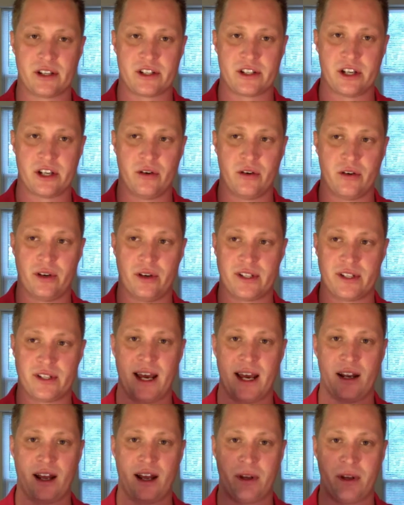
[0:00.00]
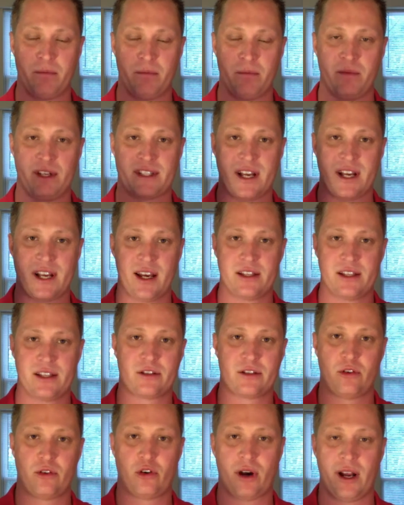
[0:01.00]
So is that,
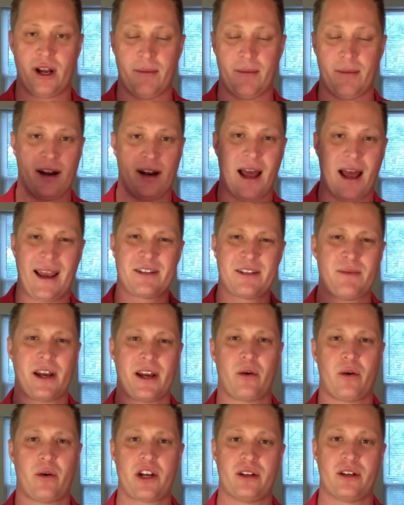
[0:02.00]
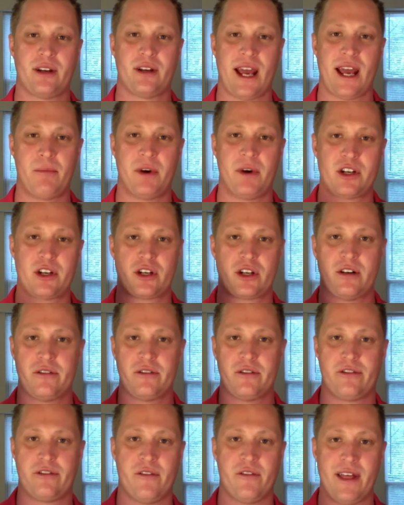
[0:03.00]
I guess my question, how much
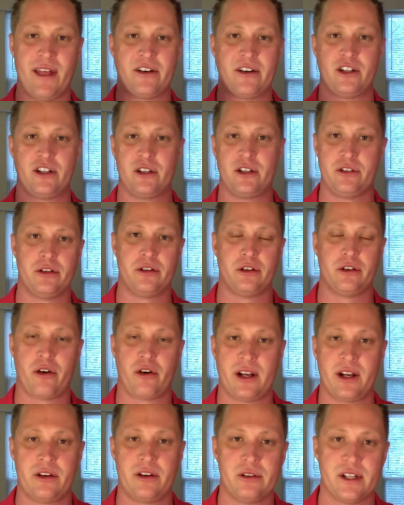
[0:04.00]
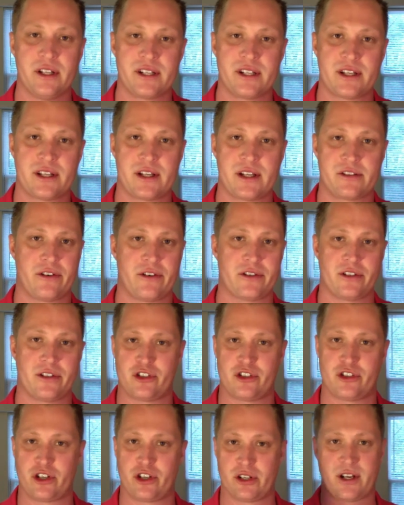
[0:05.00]
of that do you do, creating new listings versus
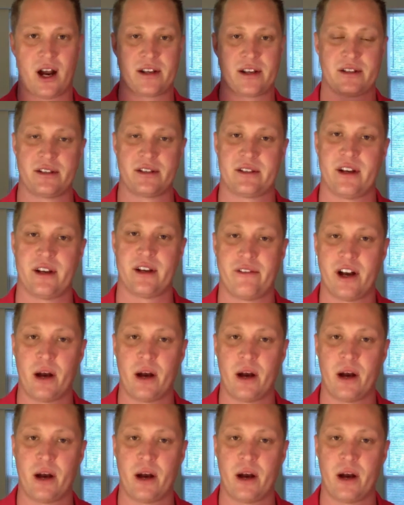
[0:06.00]
just tossing stuff up?